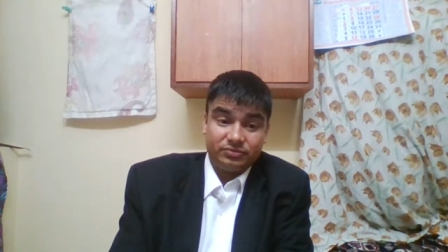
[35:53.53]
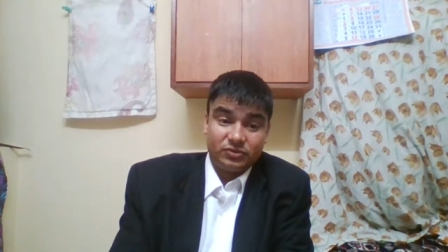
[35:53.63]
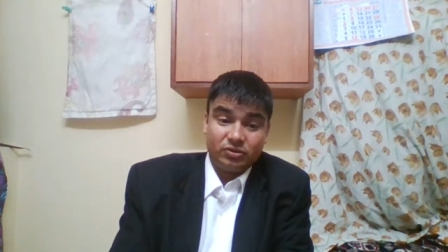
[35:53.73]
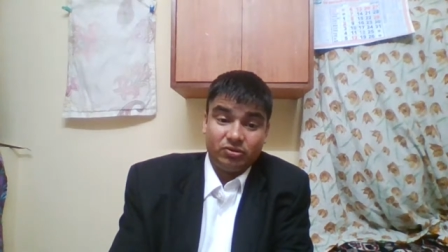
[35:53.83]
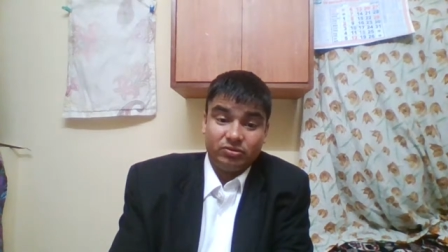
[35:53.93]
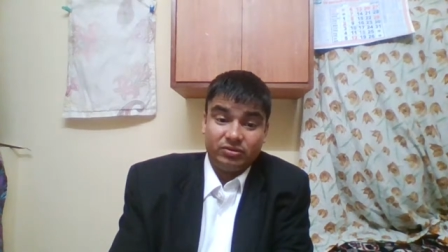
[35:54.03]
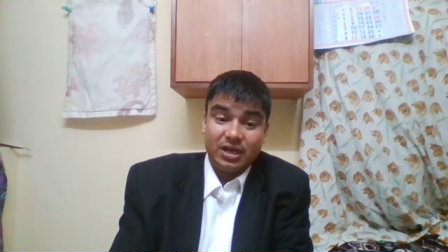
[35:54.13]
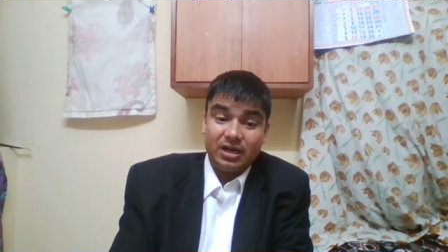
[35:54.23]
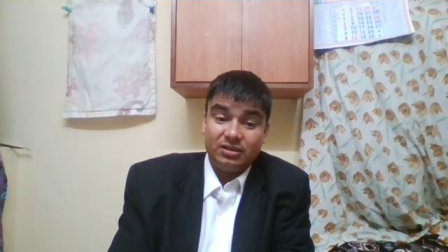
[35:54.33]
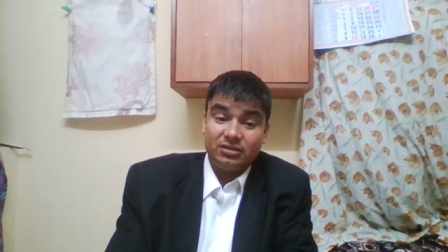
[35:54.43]
so
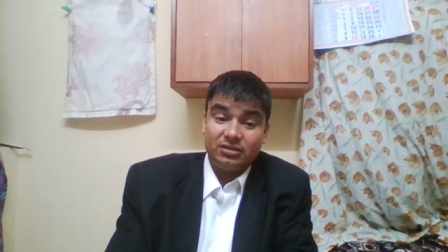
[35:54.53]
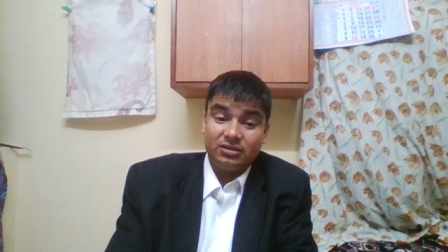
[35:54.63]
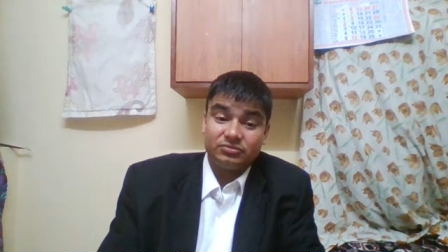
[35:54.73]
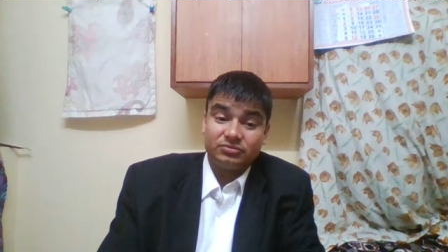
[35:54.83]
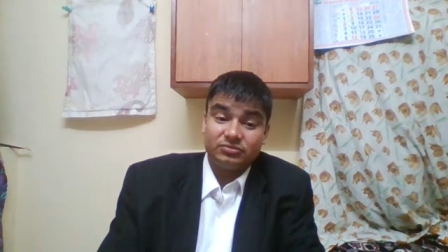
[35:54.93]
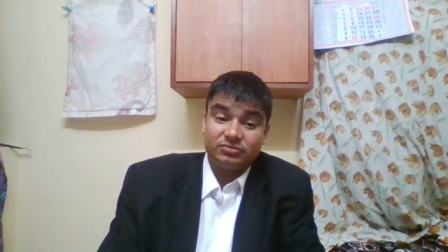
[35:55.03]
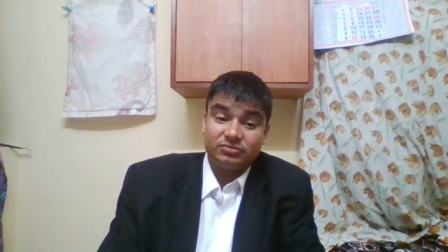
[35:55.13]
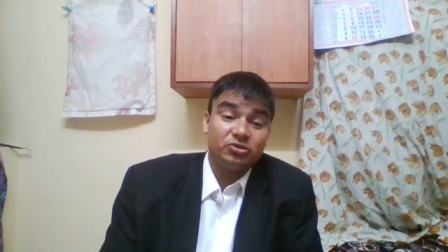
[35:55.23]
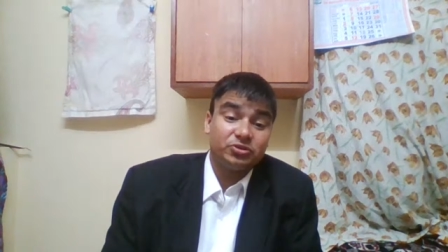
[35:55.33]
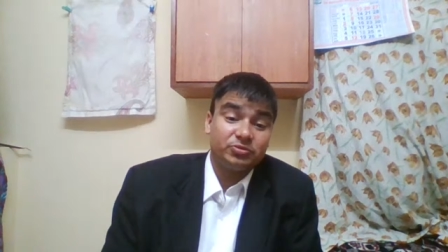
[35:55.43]
that
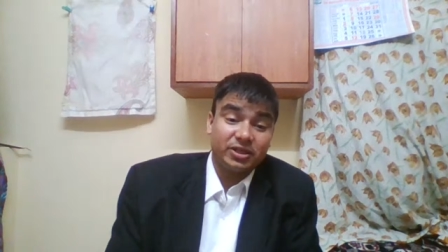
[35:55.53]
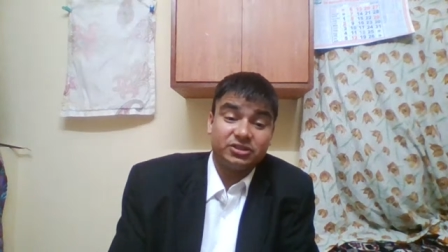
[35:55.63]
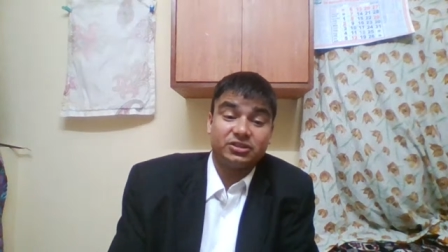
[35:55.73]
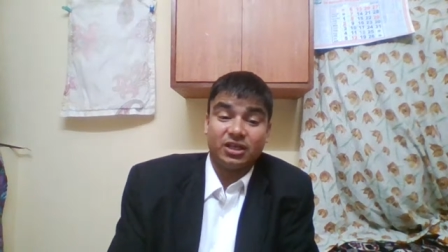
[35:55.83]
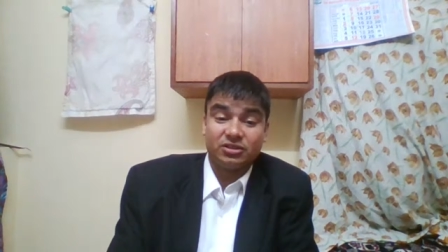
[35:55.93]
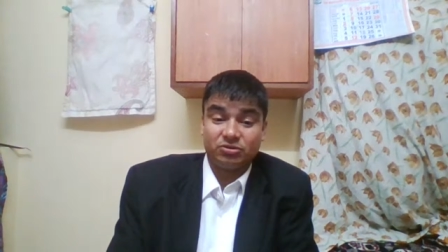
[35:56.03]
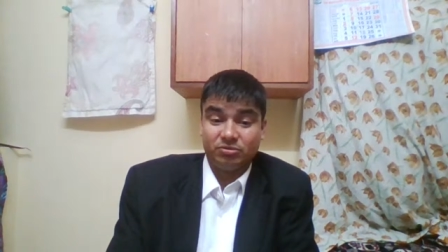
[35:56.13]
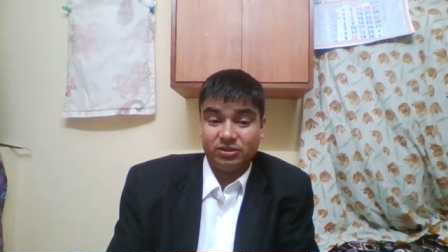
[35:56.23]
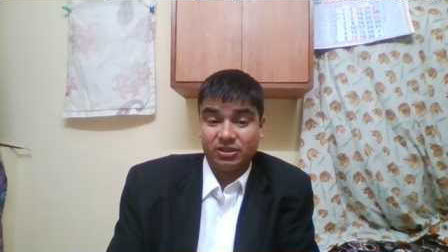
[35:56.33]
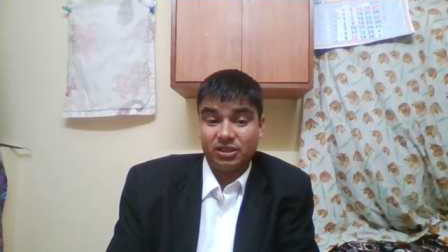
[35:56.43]
introspection has to
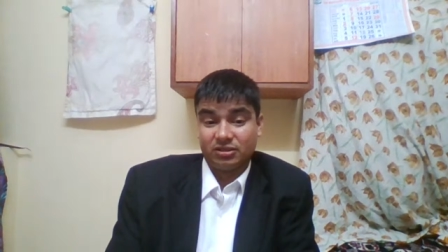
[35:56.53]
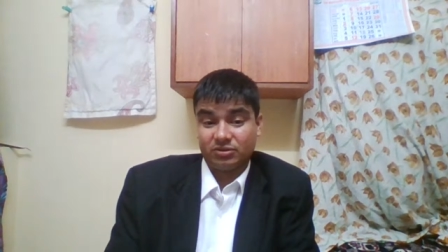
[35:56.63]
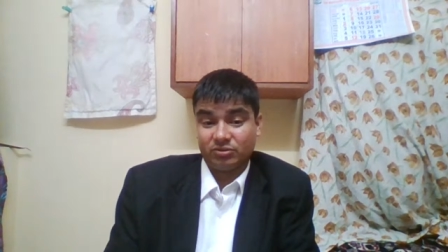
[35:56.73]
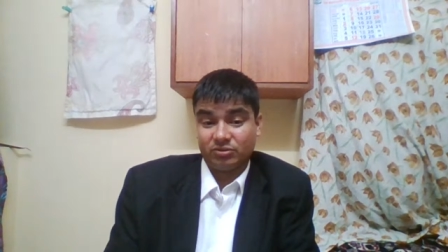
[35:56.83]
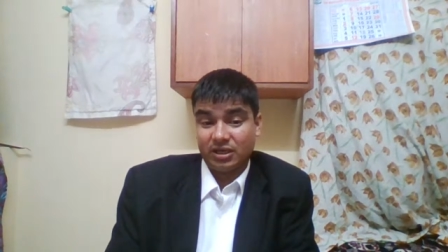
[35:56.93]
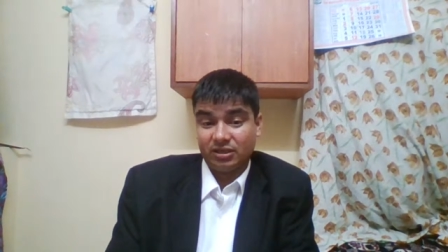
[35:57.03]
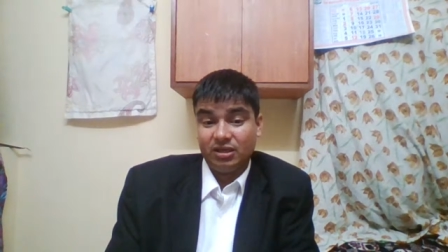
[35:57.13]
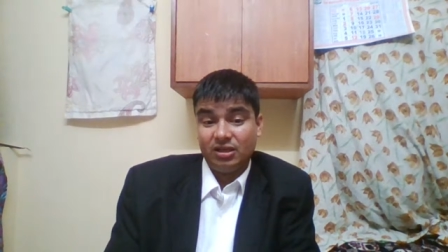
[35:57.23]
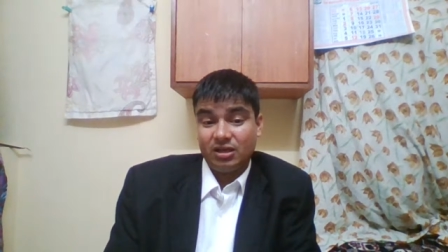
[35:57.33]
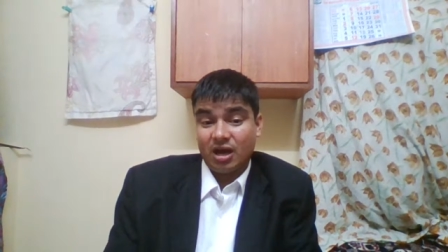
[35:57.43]
be there, so that
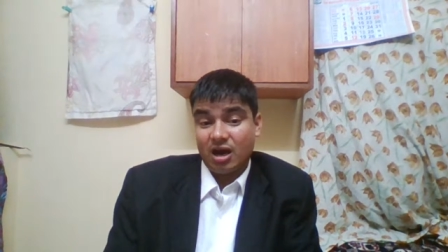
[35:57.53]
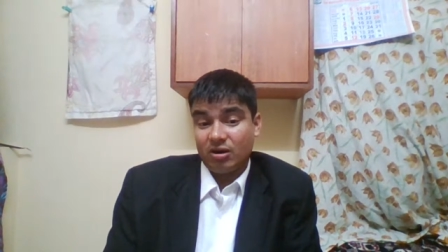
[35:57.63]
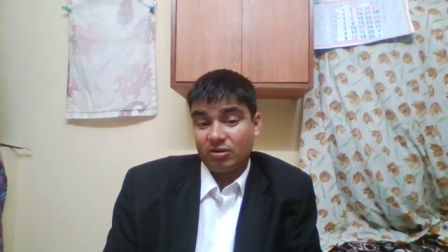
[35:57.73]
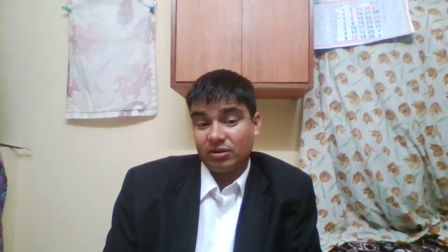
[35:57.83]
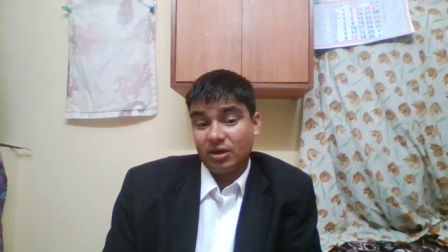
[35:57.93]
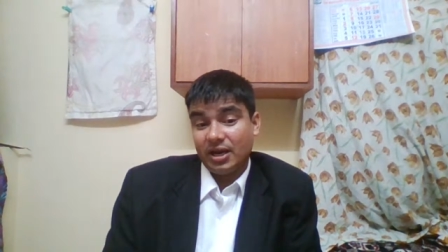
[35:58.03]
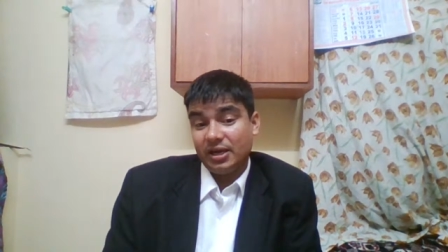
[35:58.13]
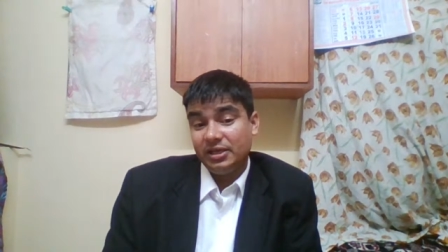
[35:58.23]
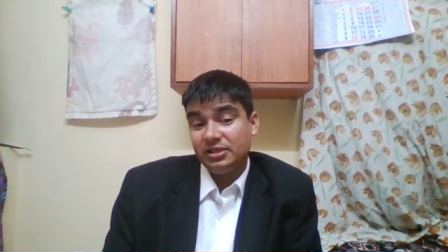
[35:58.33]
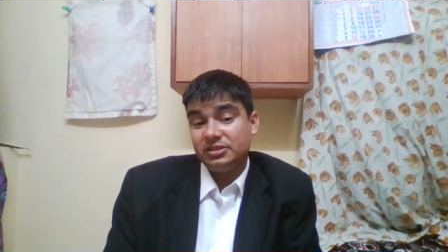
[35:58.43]
our
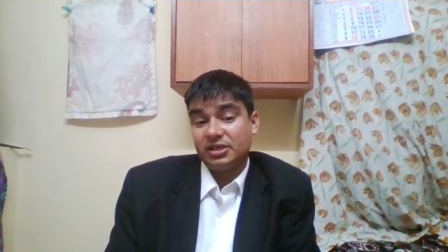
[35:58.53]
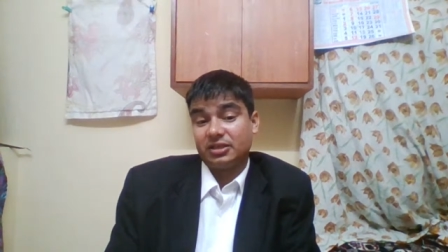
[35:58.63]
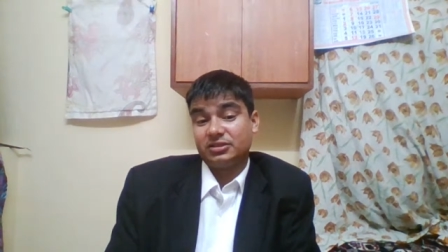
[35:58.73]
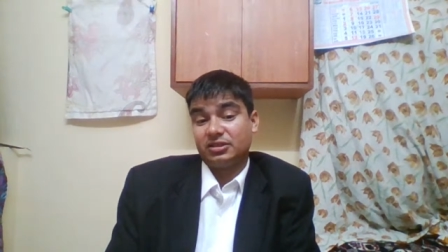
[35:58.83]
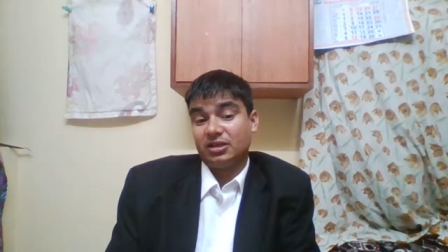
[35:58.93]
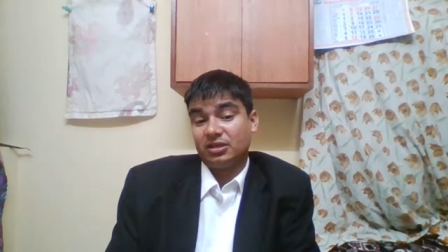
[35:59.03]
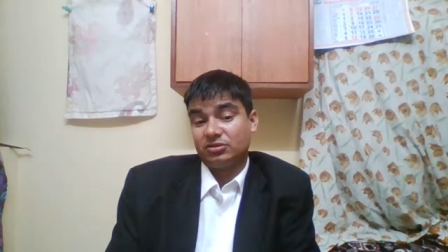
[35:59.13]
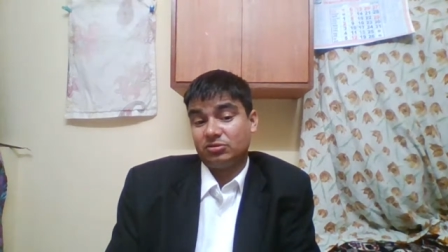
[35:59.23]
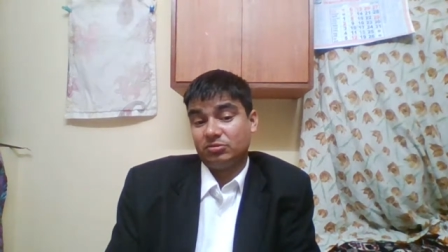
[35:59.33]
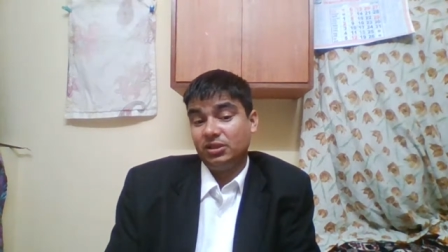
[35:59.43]
each action has
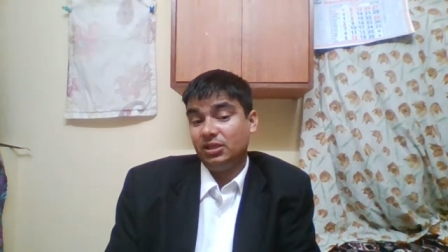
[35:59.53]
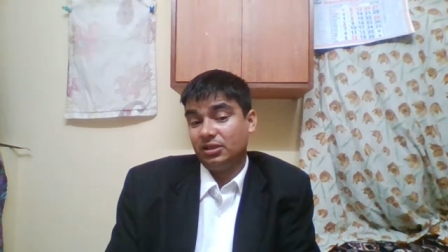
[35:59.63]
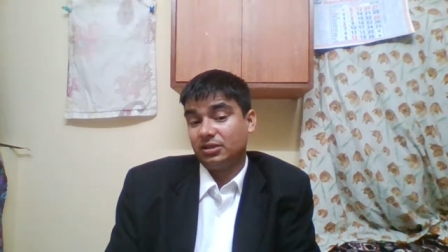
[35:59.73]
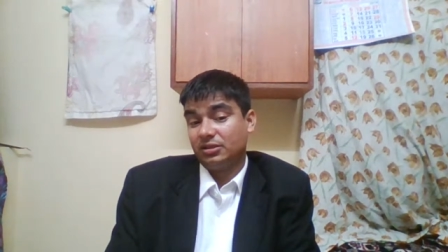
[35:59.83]
to be